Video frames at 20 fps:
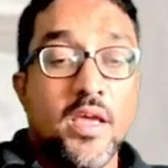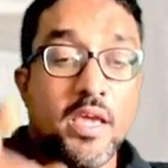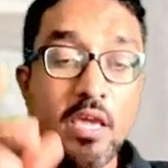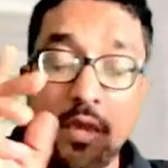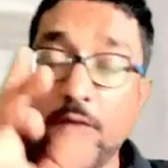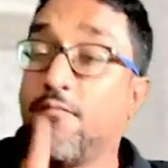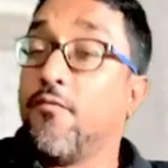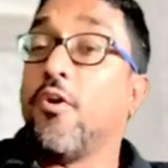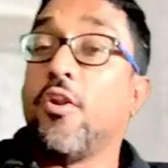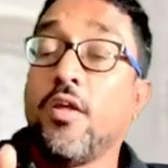
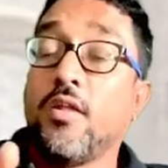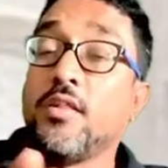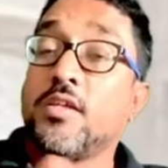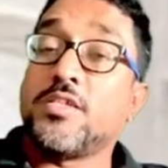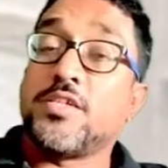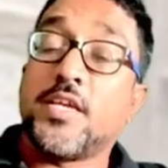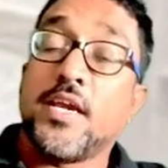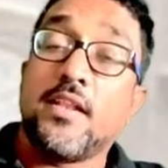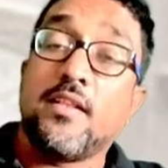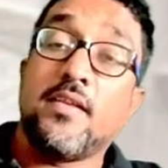Keep following
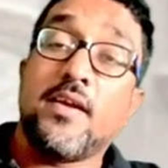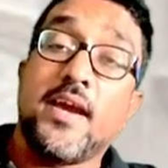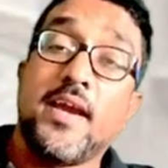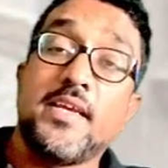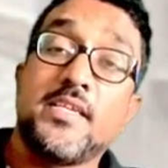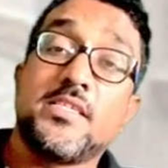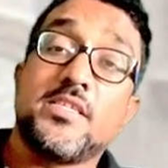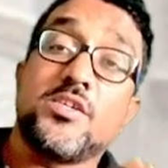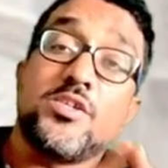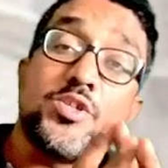this channel,
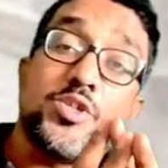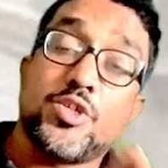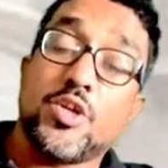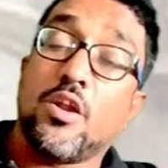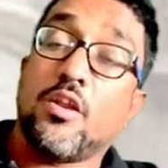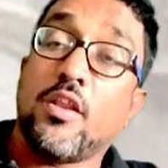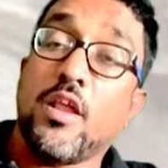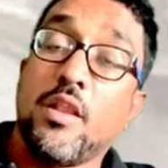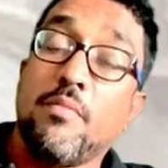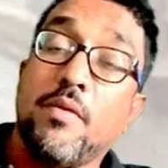guys.
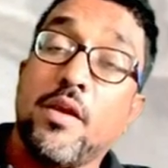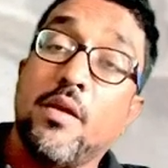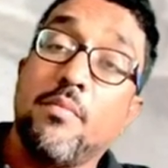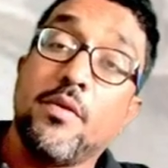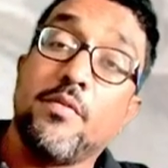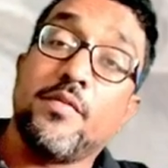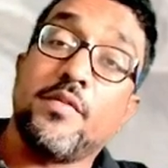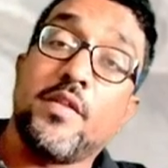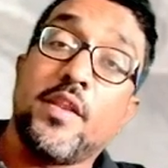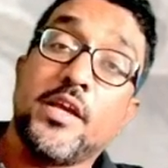Shortly, I'll be
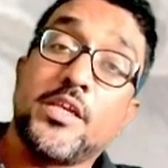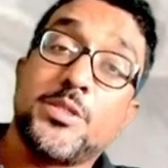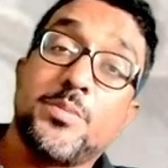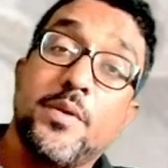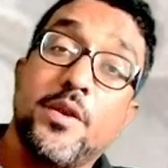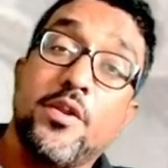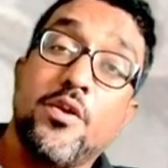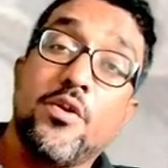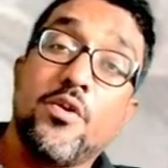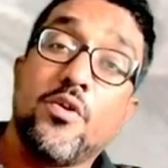coming with the next
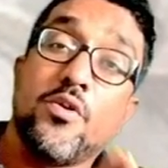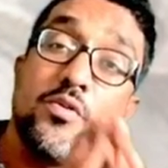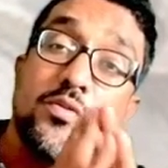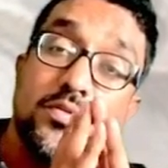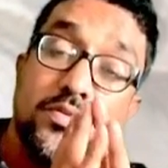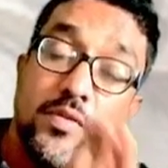video.